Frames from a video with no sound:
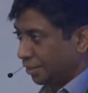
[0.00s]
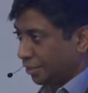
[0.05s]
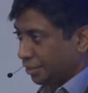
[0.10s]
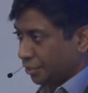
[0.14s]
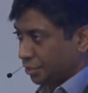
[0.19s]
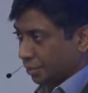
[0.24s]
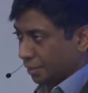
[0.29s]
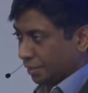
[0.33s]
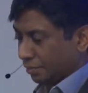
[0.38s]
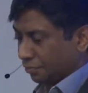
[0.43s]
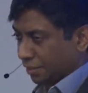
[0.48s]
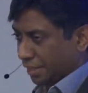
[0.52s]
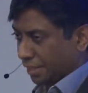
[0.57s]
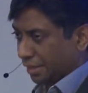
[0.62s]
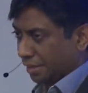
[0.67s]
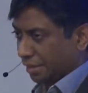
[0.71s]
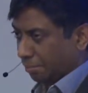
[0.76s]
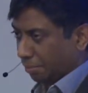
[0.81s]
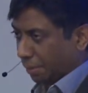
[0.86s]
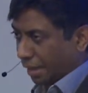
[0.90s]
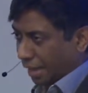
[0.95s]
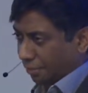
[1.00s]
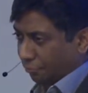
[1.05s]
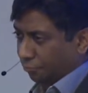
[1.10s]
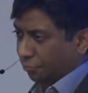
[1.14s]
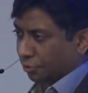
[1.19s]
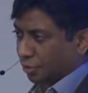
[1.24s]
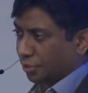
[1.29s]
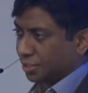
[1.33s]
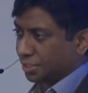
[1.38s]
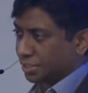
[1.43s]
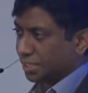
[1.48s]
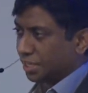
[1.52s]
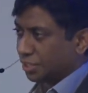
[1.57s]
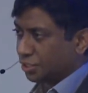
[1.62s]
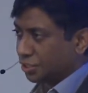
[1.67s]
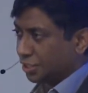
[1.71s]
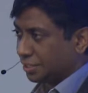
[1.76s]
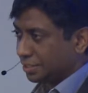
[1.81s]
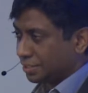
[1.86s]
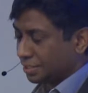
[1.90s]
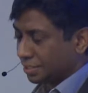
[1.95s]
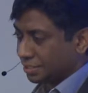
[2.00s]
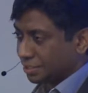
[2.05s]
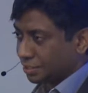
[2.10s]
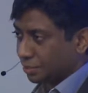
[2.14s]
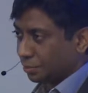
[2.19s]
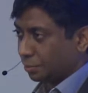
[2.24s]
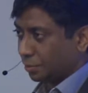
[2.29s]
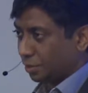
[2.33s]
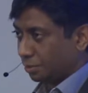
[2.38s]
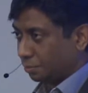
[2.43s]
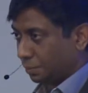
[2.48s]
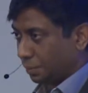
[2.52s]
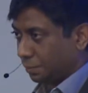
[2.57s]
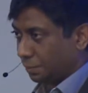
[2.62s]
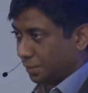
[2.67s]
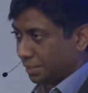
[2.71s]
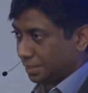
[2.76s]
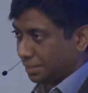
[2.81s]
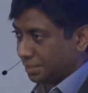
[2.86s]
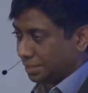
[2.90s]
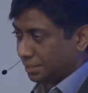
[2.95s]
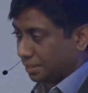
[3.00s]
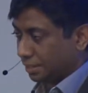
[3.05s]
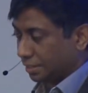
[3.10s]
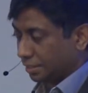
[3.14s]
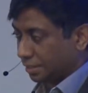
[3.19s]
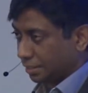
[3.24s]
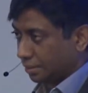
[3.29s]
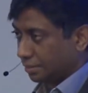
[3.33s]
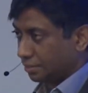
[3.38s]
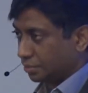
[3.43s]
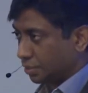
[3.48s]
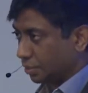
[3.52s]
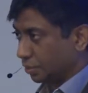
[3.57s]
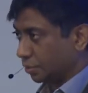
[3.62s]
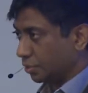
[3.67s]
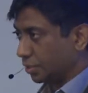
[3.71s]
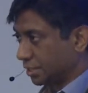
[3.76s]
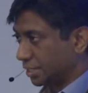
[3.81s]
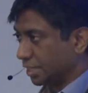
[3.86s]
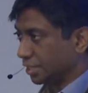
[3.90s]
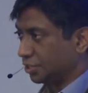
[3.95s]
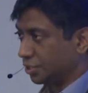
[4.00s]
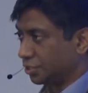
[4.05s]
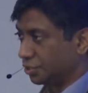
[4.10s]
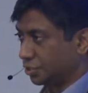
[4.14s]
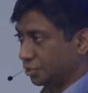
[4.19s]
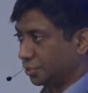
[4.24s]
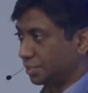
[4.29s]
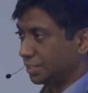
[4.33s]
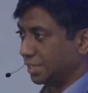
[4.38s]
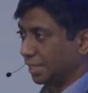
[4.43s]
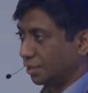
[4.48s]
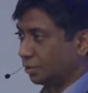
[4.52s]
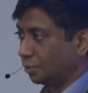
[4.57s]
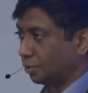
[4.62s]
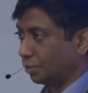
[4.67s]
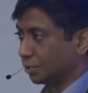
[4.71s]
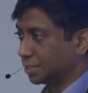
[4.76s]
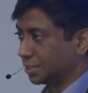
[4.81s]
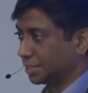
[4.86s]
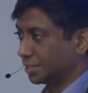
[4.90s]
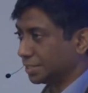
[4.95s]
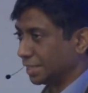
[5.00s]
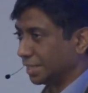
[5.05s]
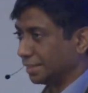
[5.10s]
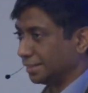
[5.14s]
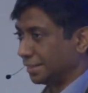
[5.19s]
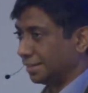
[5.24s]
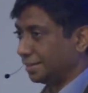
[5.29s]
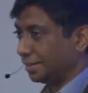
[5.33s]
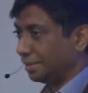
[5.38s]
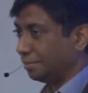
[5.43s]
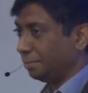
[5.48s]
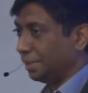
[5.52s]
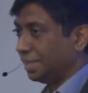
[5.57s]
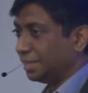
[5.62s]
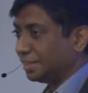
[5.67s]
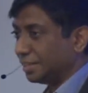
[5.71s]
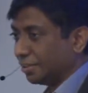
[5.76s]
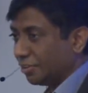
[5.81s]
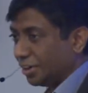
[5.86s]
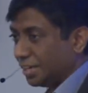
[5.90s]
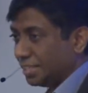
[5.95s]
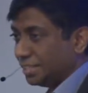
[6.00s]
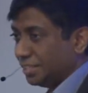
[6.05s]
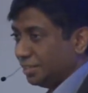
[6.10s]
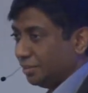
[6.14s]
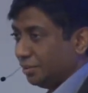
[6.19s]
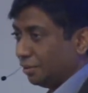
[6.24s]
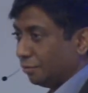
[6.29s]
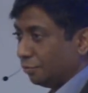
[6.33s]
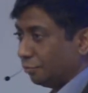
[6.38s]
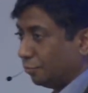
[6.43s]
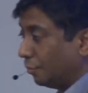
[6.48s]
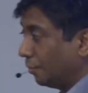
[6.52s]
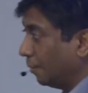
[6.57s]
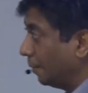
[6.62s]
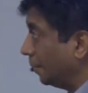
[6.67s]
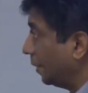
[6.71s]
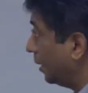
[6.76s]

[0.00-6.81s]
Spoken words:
So if they had applied for concessions and so on, we would, so concessions to take courses that they didn't meet the criteria for,